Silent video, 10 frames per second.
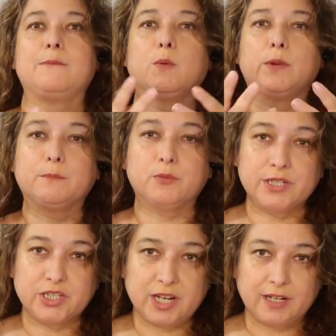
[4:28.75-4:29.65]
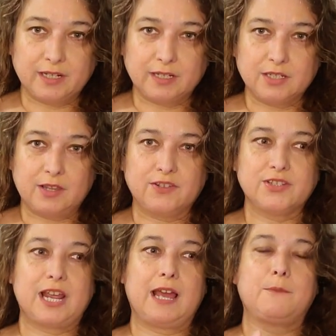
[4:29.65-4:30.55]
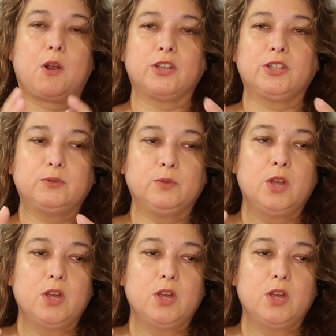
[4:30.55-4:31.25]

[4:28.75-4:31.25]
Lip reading: Are we appreciating each other's time? Are you